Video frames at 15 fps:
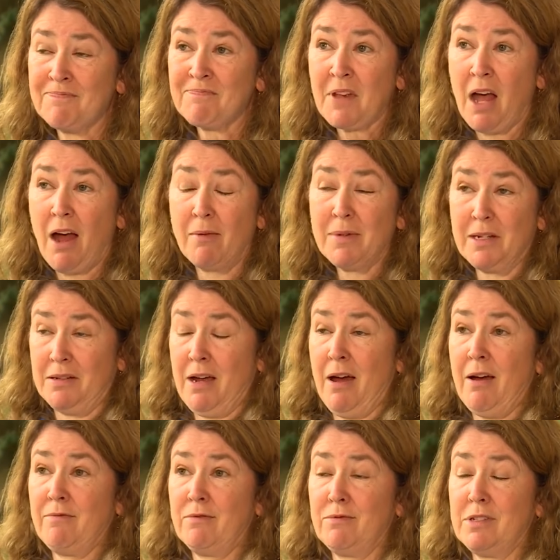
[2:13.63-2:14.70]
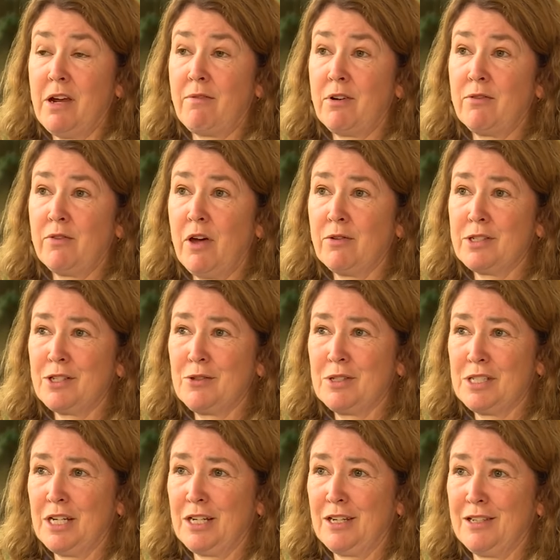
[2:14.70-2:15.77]
Van Meer says she spent
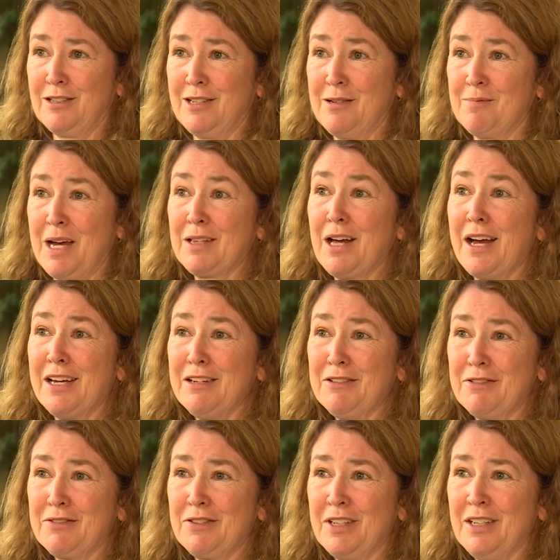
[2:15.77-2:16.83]
5 days in the hospital,